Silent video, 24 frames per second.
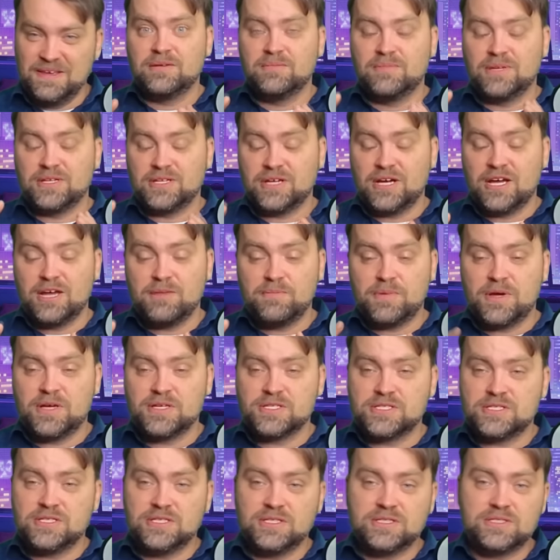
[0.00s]
But I
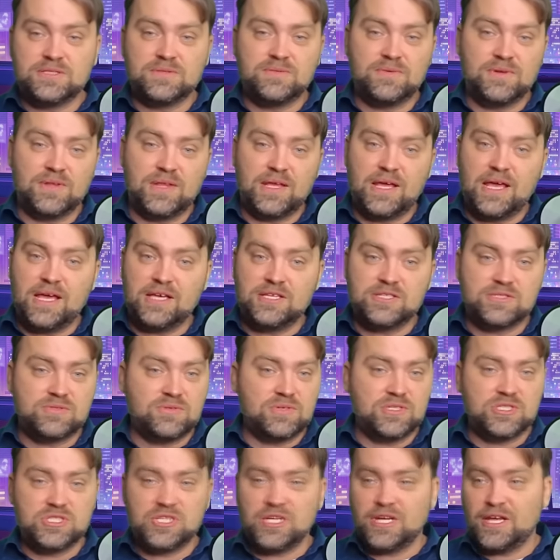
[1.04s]
passed it with
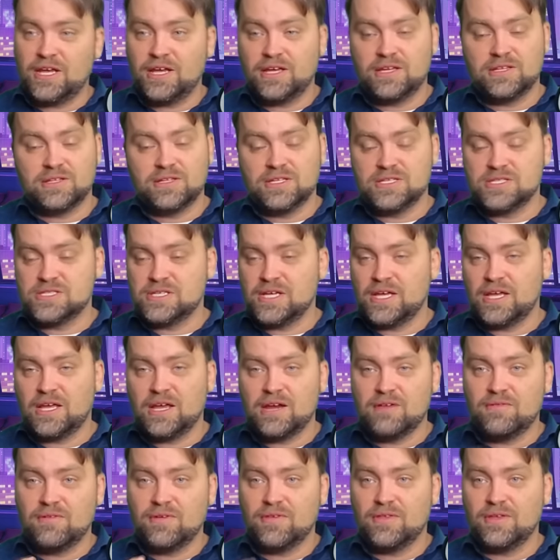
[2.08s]
extra check, they say
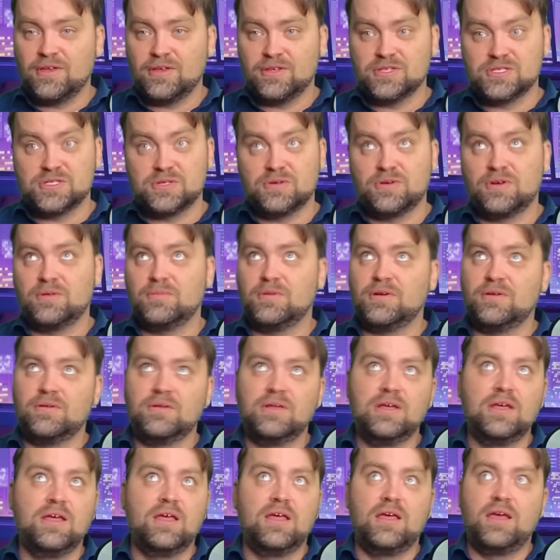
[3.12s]
everything is
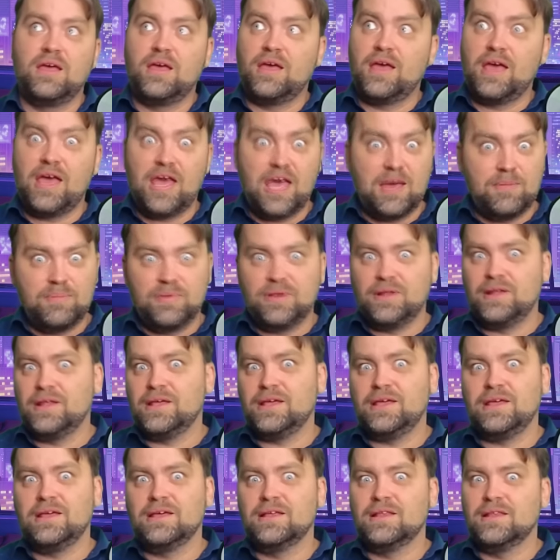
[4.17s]
normal.
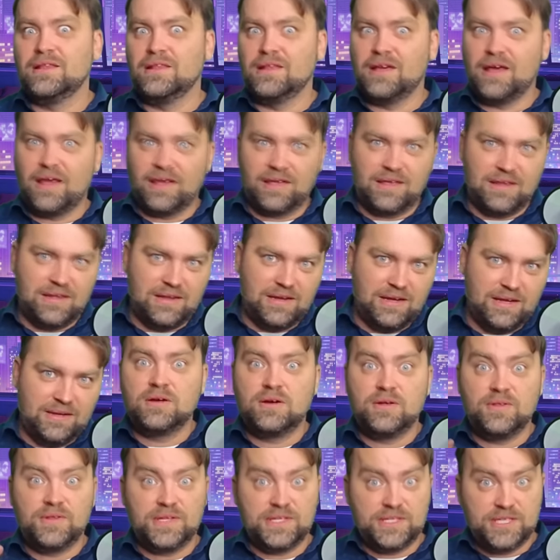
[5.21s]
Happily, luckily.
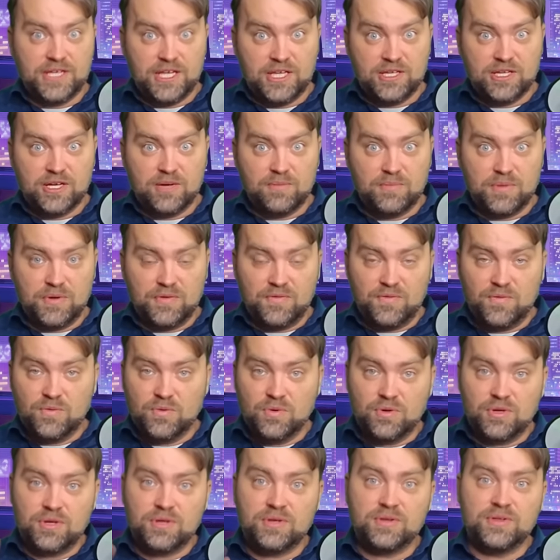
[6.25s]
On the day number
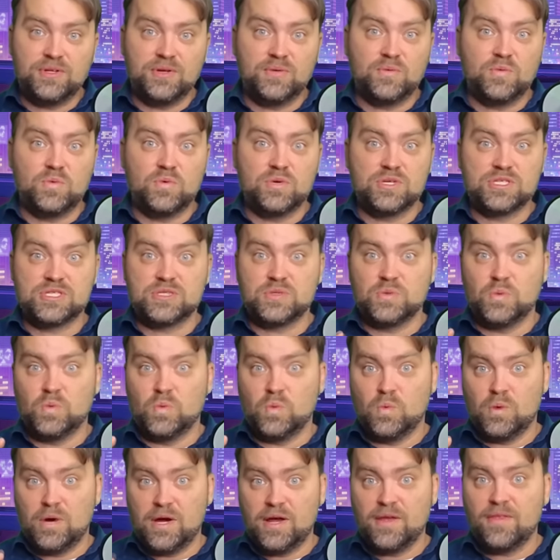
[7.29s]
4, there was
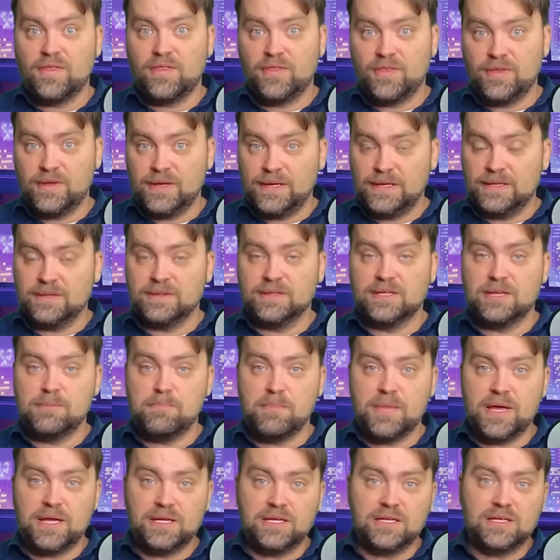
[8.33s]
one thing, the
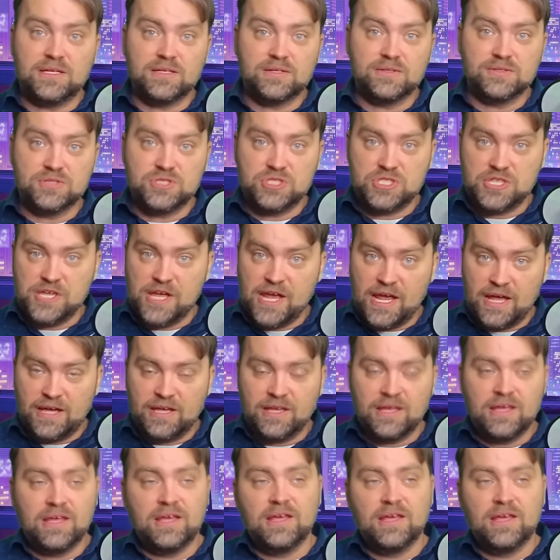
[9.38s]
medical check.